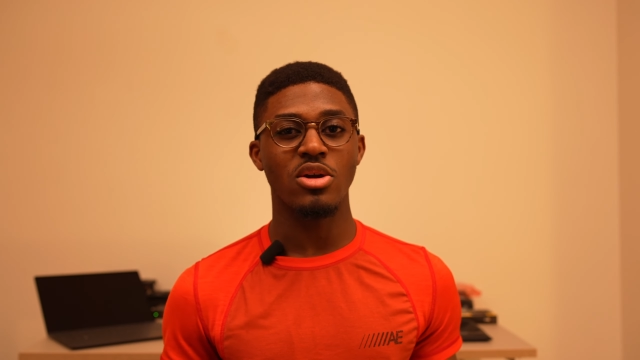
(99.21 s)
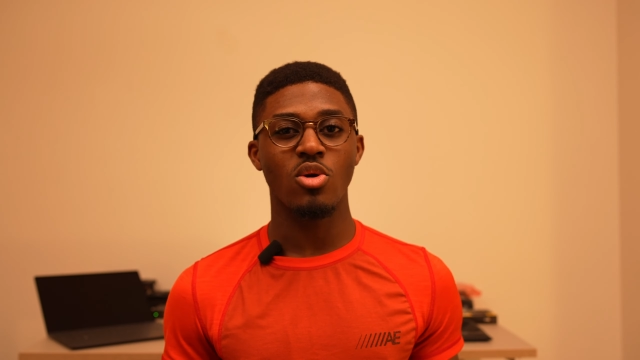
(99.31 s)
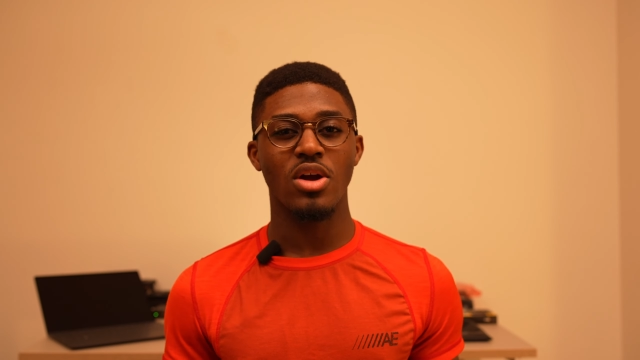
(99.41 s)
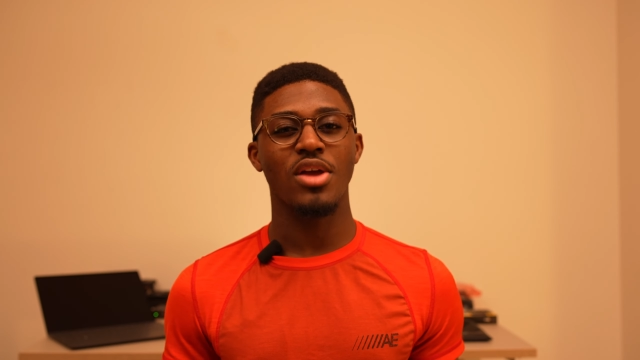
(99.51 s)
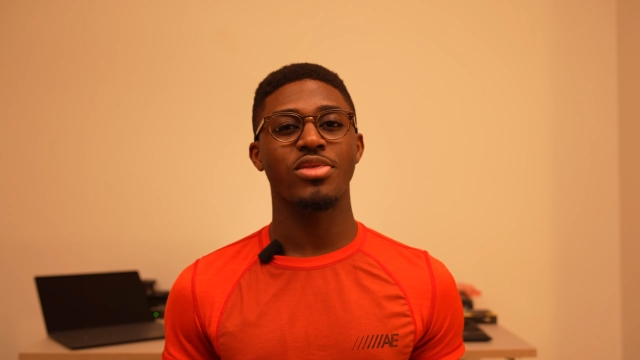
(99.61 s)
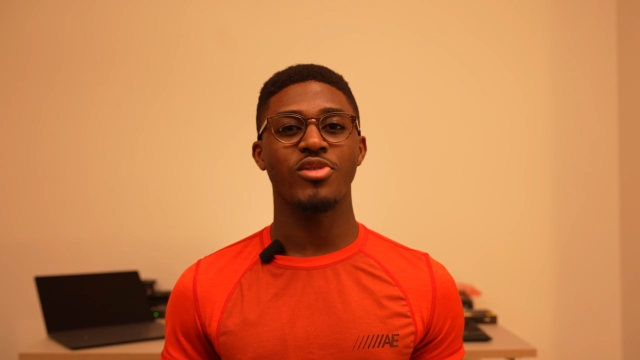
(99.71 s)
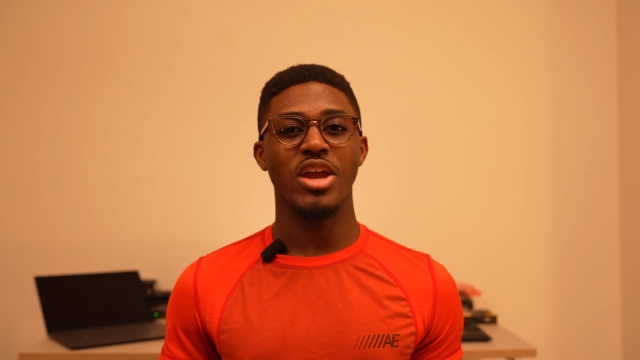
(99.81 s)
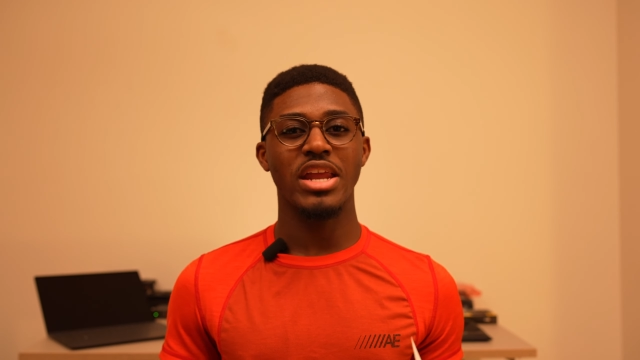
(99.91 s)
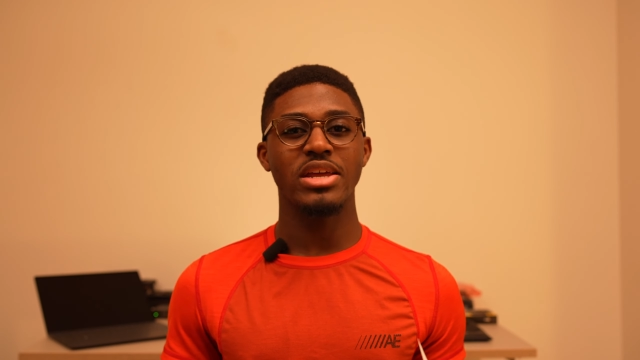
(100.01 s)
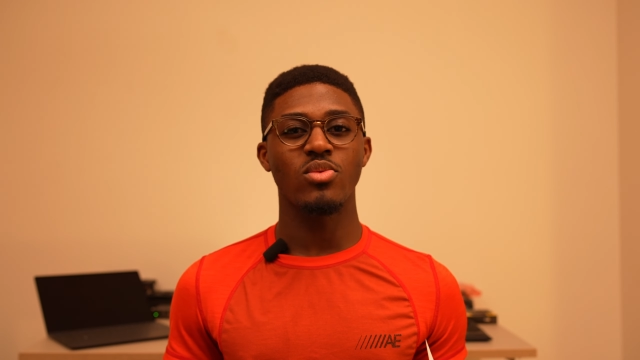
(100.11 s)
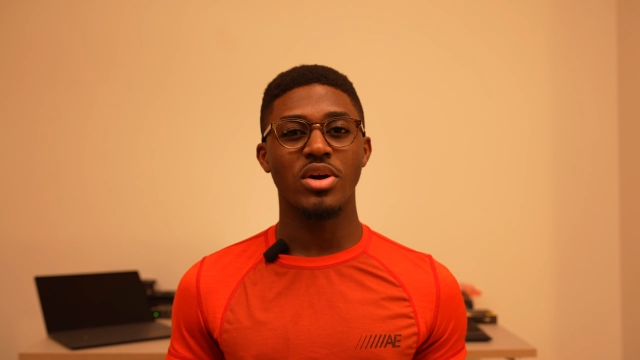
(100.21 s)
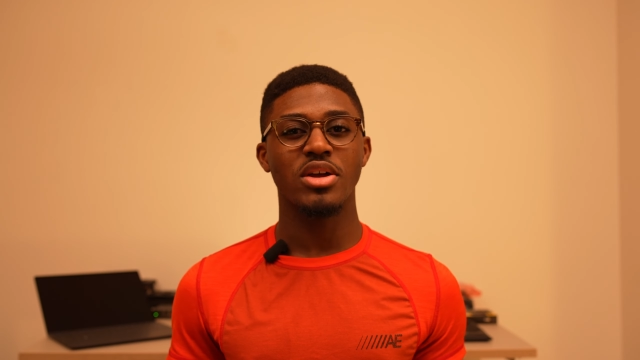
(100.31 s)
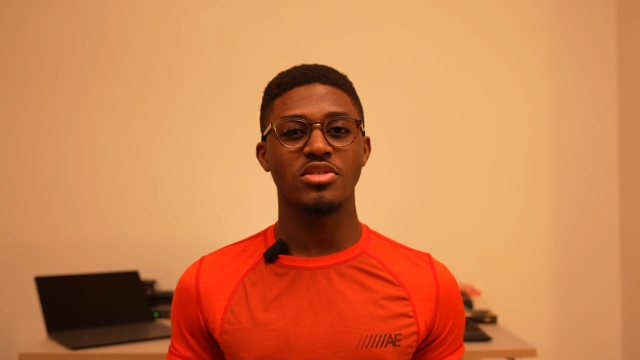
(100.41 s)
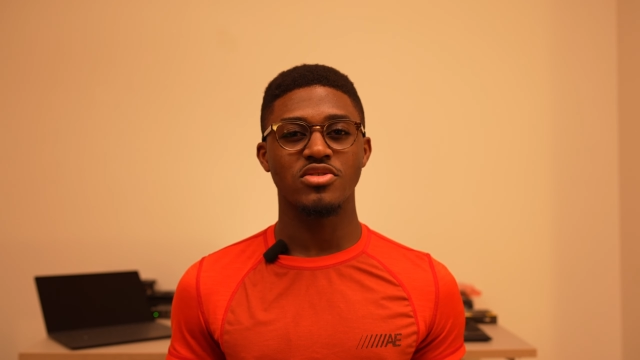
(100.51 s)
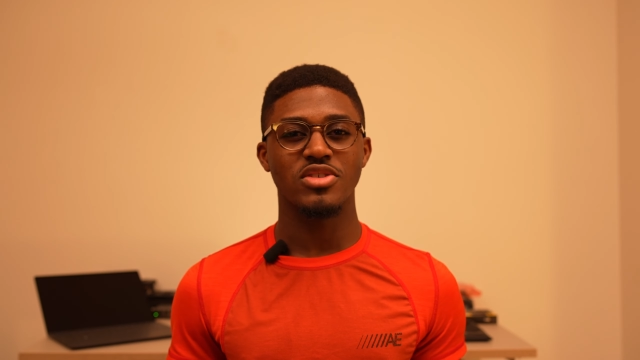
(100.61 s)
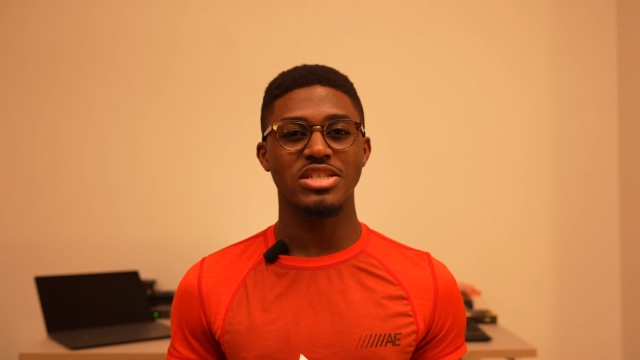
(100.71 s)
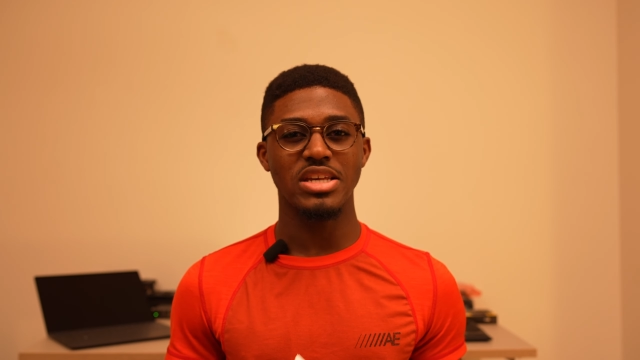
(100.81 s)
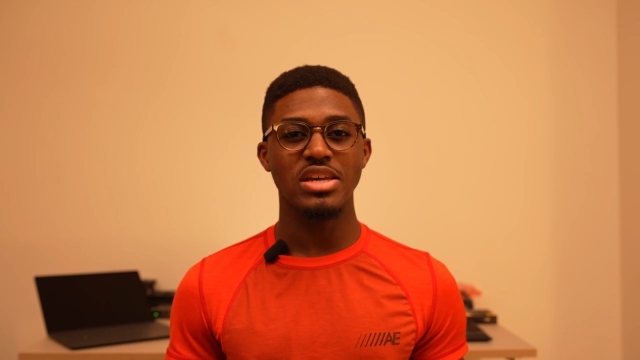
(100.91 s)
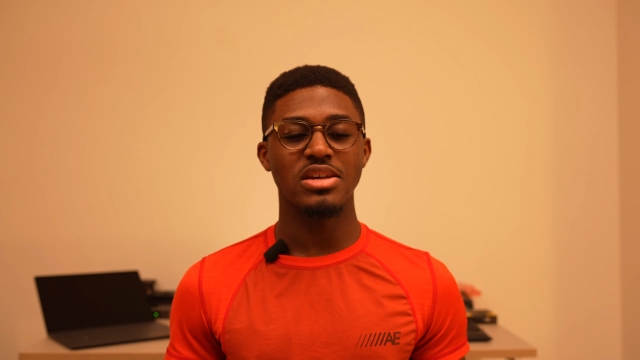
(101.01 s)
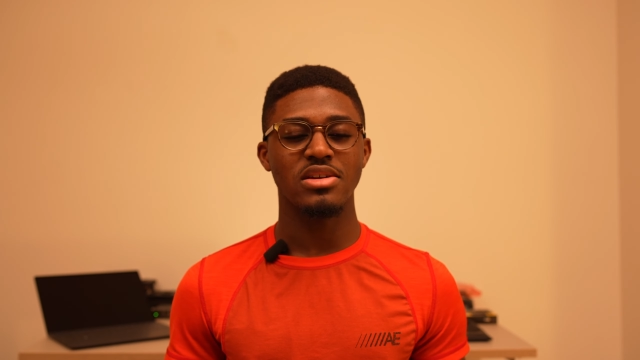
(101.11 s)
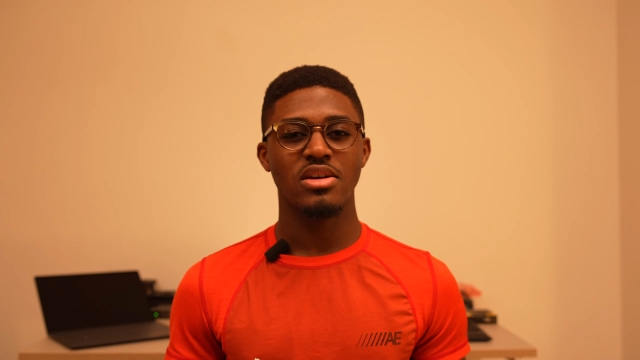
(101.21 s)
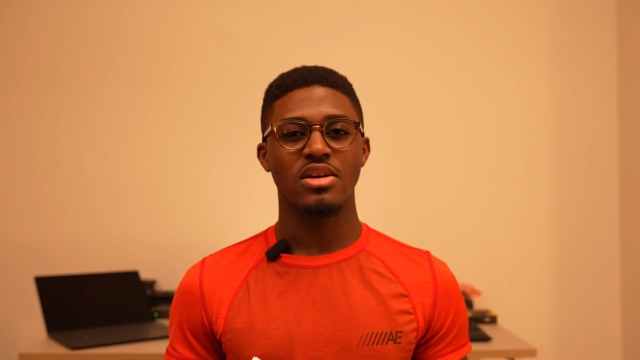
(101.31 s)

Core i3 8100T.